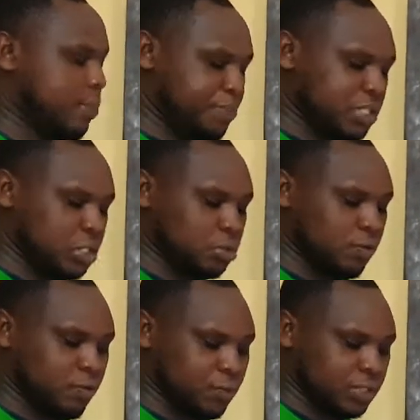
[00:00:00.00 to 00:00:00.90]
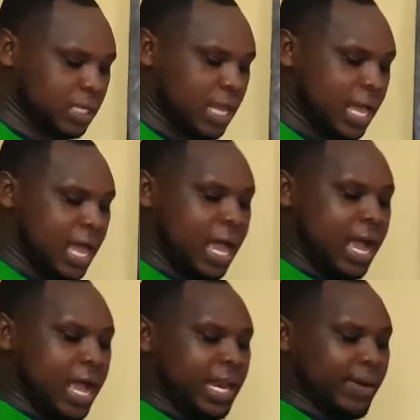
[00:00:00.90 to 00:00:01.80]
pieces of wood.
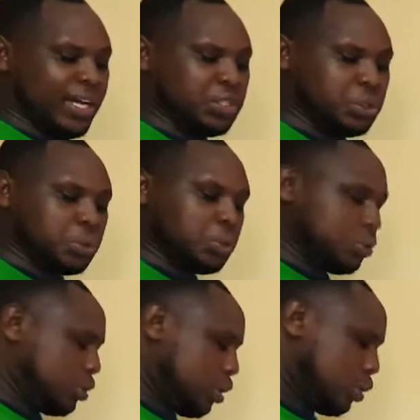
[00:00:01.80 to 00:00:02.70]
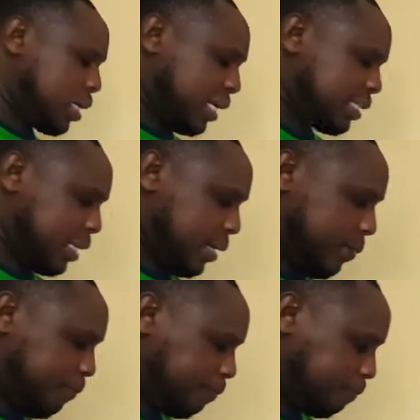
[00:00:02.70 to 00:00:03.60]
Now I want you to look at